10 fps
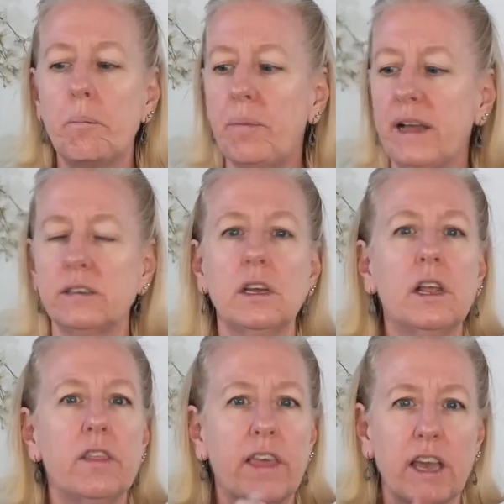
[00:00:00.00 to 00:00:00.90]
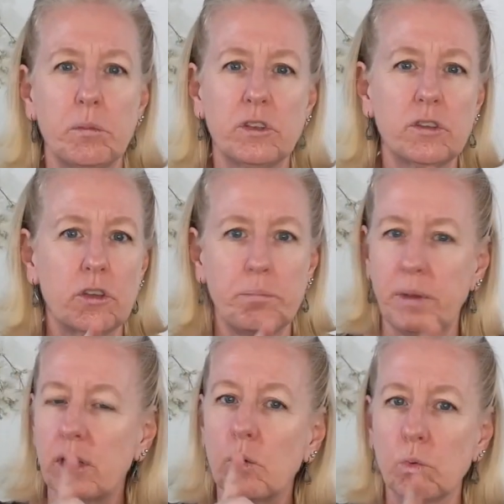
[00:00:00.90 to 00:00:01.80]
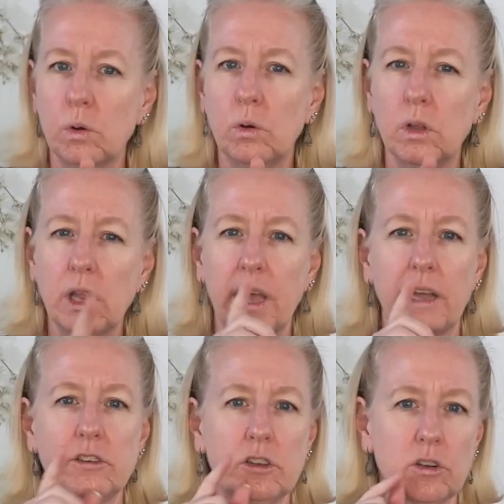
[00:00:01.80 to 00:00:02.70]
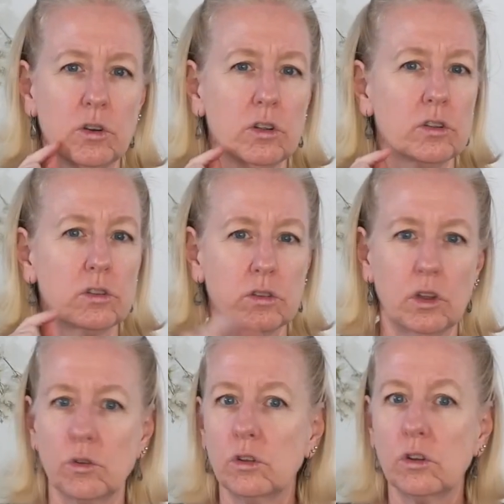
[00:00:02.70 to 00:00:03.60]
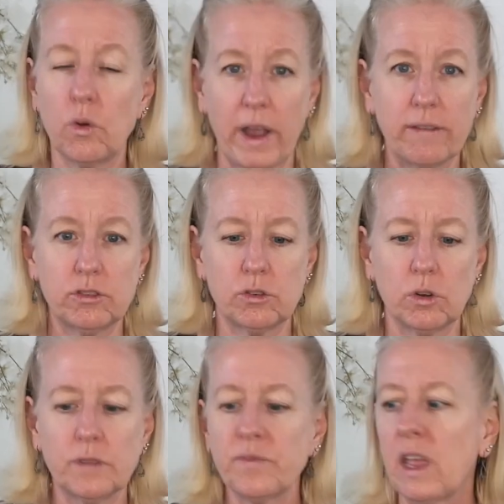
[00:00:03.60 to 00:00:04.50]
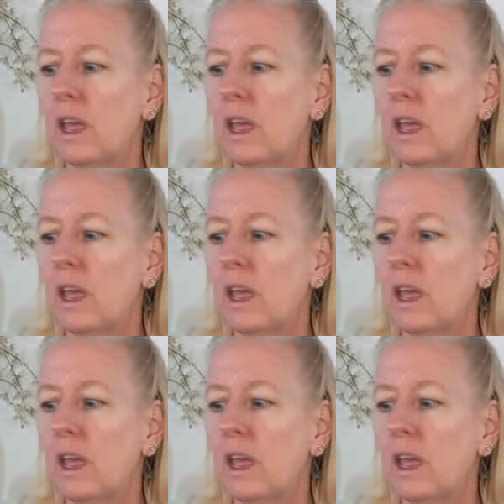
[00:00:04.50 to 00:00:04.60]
But they come as a big roll at your local craft store.